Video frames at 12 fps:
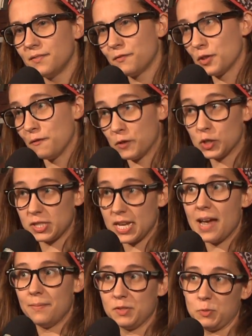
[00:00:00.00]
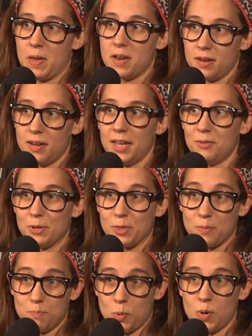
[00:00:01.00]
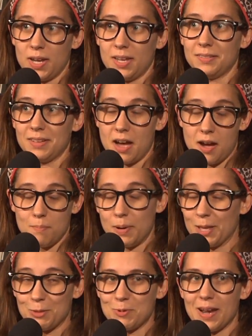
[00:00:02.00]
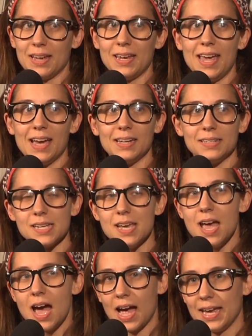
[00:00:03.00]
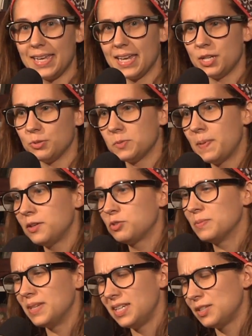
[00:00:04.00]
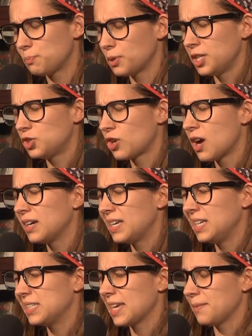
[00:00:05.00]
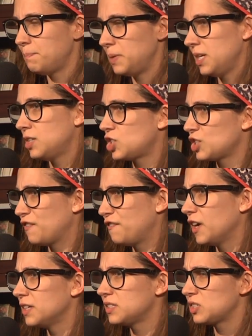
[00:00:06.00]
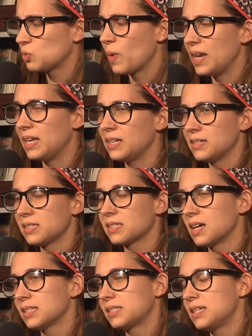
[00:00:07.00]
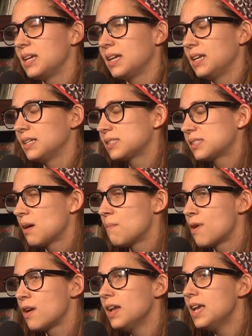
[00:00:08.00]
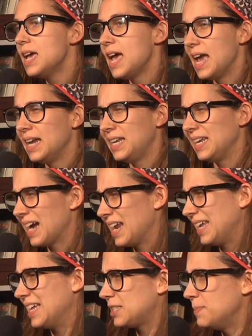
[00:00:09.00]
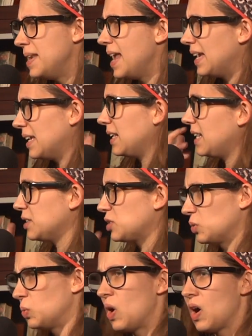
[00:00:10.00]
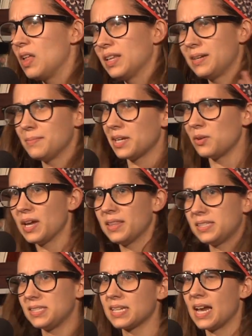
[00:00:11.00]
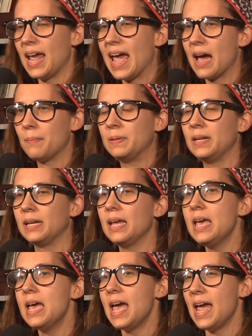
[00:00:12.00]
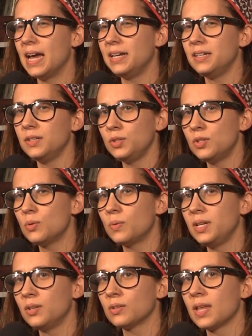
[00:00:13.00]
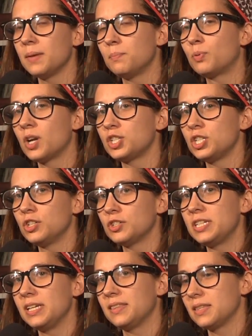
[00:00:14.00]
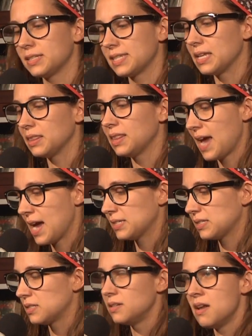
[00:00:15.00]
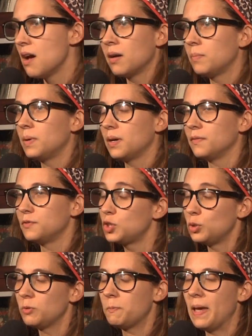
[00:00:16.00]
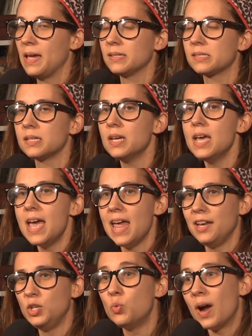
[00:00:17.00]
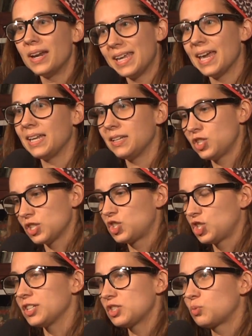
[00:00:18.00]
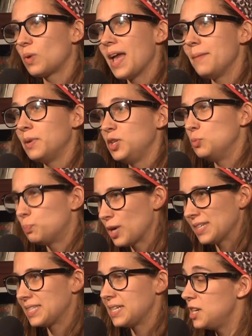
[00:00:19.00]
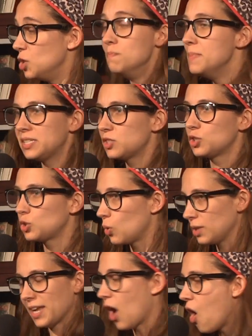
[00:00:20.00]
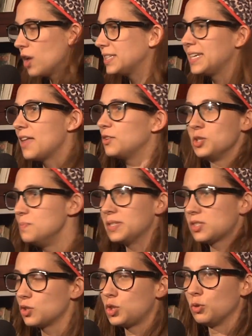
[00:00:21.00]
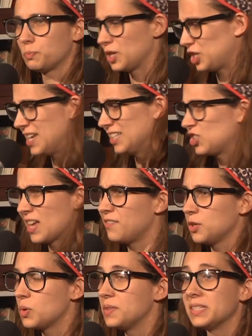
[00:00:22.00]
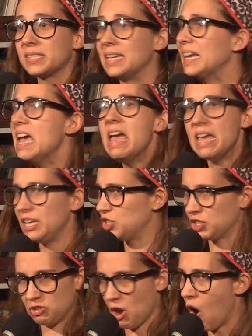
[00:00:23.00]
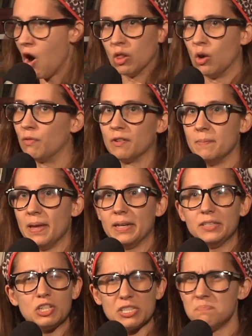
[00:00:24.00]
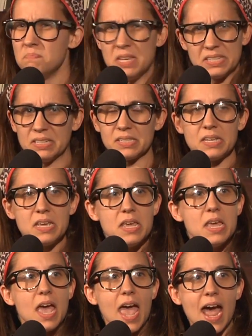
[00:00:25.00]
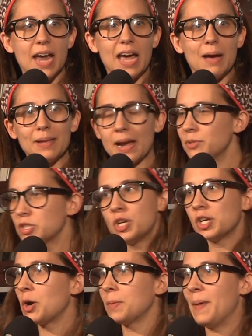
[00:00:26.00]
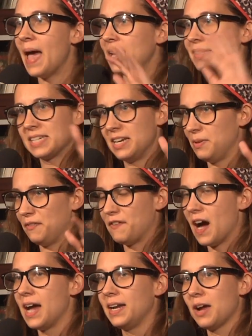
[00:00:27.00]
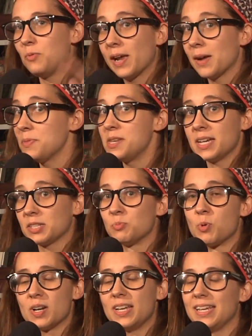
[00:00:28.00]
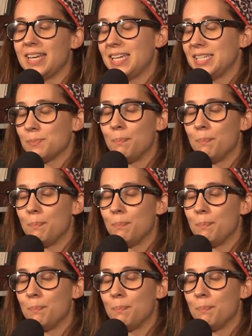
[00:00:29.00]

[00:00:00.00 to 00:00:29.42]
for the first time, have spent a night with a boy, by the way, and I get into his bedroom, and he's pretty drunk, and he's like peach fuzz sweaty and disgusting, and it's summer, and he kind of gets me naked against a wall, and I'm like, okay, this is kind of happening, and you know when you're like brushing your teeth, and there's that last nub of toothpaste, and you want to get it just right, but you press it, and you miss the, like all together, you miss the toothbrush, and it's just everywhere in the sink. He just all over me, just misses. And I'm like, I'm just gonna go to bed, it's gonna be fine. I wake up the next morning, he's